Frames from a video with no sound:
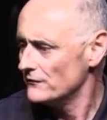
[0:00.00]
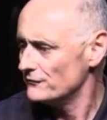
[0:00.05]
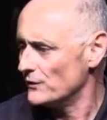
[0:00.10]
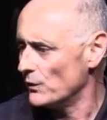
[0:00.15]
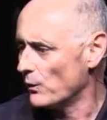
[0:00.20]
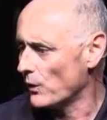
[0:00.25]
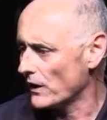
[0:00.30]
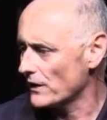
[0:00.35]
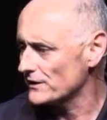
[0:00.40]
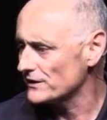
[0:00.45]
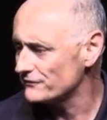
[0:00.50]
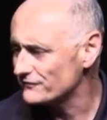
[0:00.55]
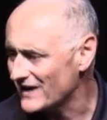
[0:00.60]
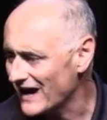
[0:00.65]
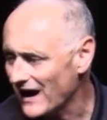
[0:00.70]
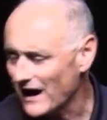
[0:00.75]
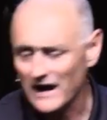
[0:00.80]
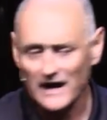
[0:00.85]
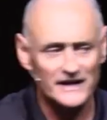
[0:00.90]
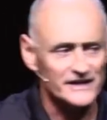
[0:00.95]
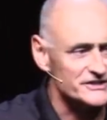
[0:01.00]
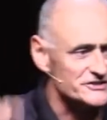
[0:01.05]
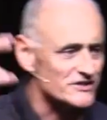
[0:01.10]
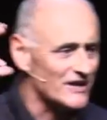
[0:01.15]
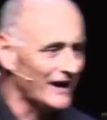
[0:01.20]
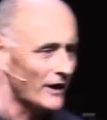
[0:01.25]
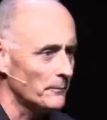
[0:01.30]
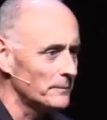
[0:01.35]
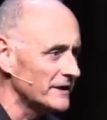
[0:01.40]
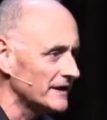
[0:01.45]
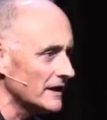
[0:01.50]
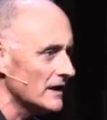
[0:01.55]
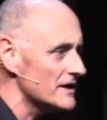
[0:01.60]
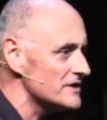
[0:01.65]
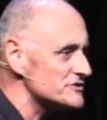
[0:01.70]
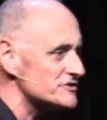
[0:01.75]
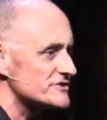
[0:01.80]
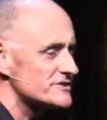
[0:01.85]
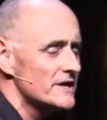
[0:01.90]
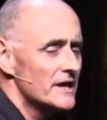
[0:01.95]
The Word of God is helping
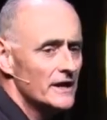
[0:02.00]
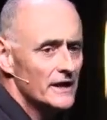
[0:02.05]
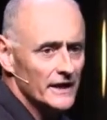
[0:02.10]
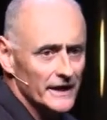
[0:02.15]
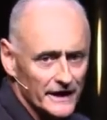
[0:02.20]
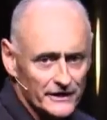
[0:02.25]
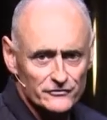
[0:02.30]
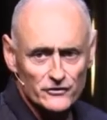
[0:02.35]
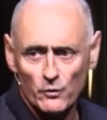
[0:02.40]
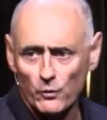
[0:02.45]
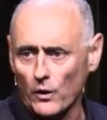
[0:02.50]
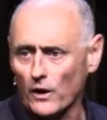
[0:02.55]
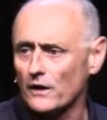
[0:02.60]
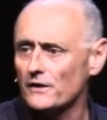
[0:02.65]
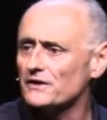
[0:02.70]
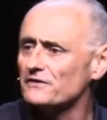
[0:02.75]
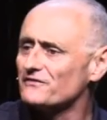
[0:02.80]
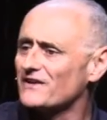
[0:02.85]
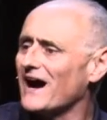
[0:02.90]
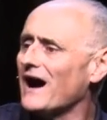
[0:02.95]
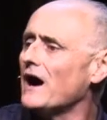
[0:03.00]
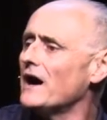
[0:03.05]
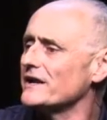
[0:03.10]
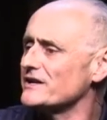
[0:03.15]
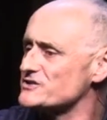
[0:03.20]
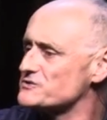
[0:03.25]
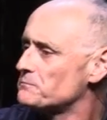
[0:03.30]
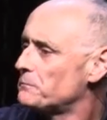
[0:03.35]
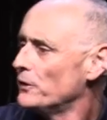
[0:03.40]
us, and the Word of God is